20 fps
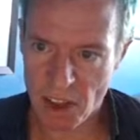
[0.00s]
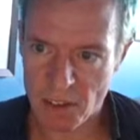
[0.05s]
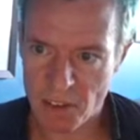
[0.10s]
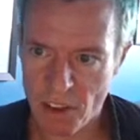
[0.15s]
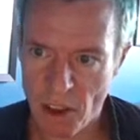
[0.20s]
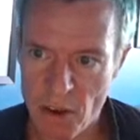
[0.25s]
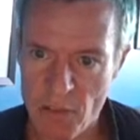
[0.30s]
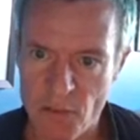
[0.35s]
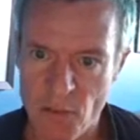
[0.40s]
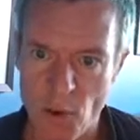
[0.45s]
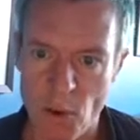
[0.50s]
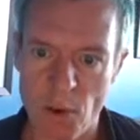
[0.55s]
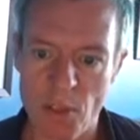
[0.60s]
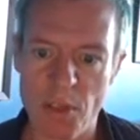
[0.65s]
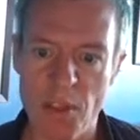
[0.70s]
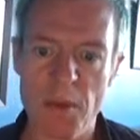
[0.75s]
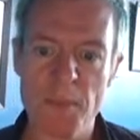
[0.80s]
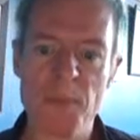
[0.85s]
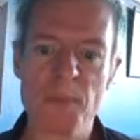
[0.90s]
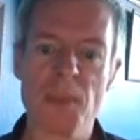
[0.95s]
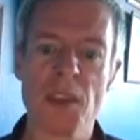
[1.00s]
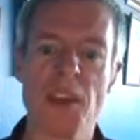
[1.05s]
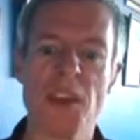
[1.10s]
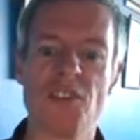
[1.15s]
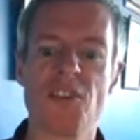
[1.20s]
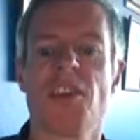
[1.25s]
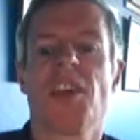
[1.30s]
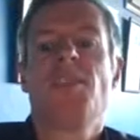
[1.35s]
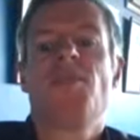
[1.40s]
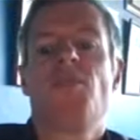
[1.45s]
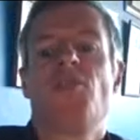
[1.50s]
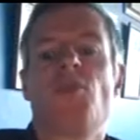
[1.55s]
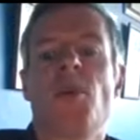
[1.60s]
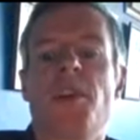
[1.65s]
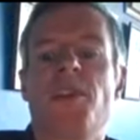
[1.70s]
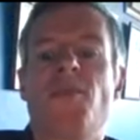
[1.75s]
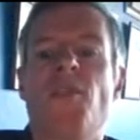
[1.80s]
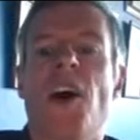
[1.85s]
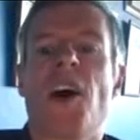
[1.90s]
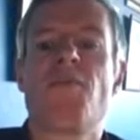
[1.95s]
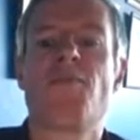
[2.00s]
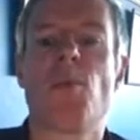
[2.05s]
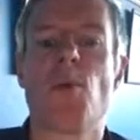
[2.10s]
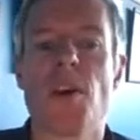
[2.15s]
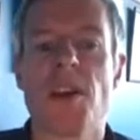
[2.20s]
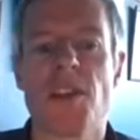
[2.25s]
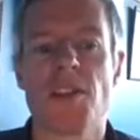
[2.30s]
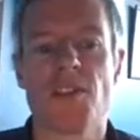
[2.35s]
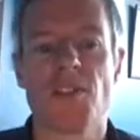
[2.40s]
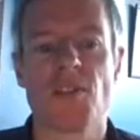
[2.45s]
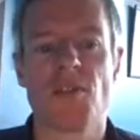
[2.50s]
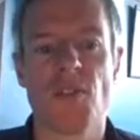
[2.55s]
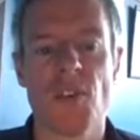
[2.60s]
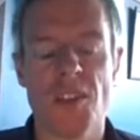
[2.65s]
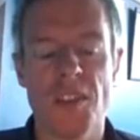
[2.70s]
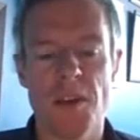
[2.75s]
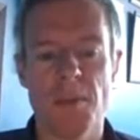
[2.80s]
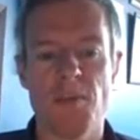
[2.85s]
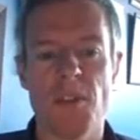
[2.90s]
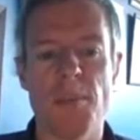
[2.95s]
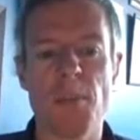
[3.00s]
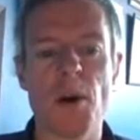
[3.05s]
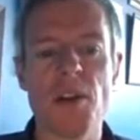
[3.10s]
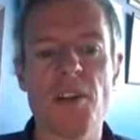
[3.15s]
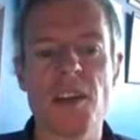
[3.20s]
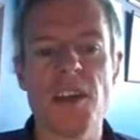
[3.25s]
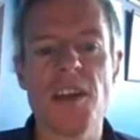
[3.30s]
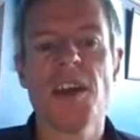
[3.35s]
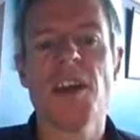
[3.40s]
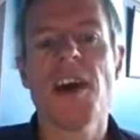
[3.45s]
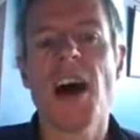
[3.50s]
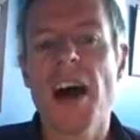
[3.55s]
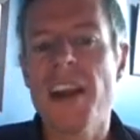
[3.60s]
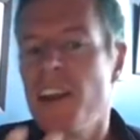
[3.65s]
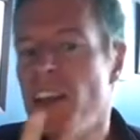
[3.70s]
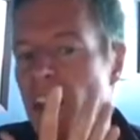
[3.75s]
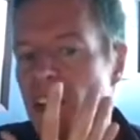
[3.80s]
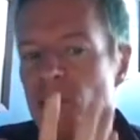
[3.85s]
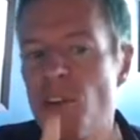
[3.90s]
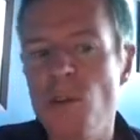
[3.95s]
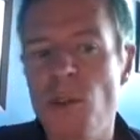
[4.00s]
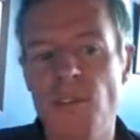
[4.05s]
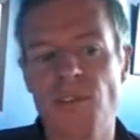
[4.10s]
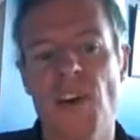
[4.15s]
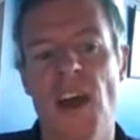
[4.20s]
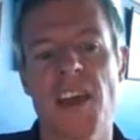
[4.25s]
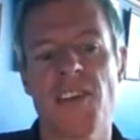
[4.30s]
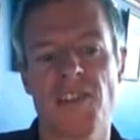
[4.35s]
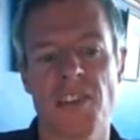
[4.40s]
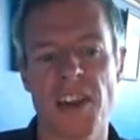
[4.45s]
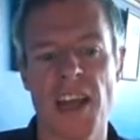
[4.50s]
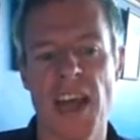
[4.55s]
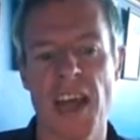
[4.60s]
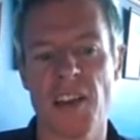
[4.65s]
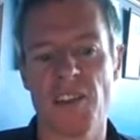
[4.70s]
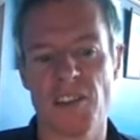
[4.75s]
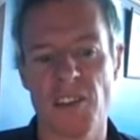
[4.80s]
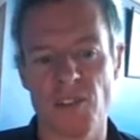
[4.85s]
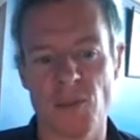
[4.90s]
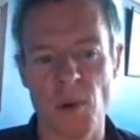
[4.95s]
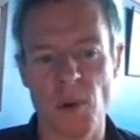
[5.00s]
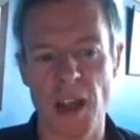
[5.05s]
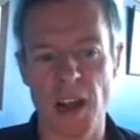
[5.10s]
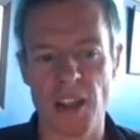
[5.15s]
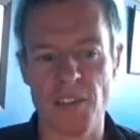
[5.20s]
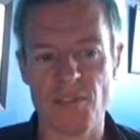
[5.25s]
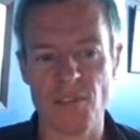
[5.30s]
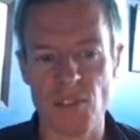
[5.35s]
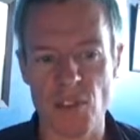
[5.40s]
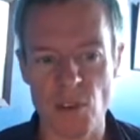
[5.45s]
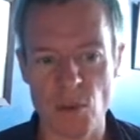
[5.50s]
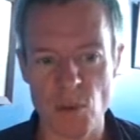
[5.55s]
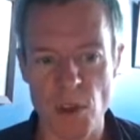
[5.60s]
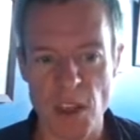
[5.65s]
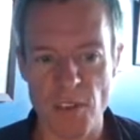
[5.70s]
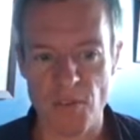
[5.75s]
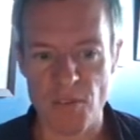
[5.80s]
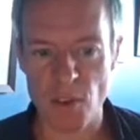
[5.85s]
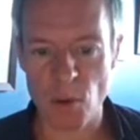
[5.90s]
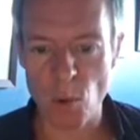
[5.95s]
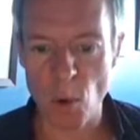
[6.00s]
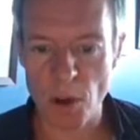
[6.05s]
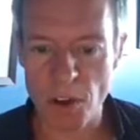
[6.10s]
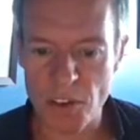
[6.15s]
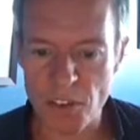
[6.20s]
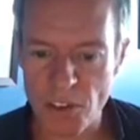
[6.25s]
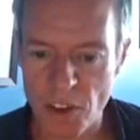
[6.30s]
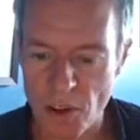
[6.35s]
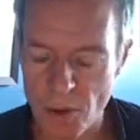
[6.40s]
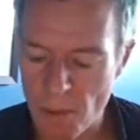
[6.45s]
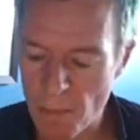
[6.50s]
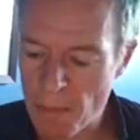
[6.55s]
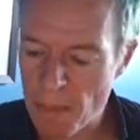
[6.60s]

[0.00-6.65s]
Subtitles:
so forth. So it gives you 25 points for the body, and it can do the face and hands as well if you want to.